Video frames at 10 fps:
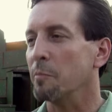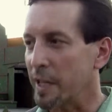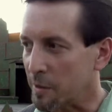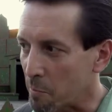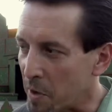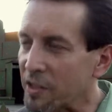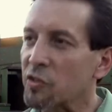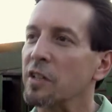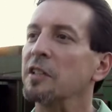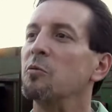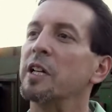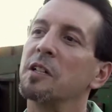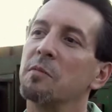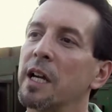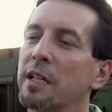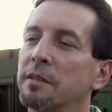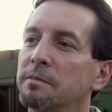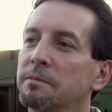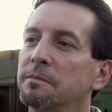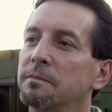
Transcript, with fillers: to make the best thing that we can make.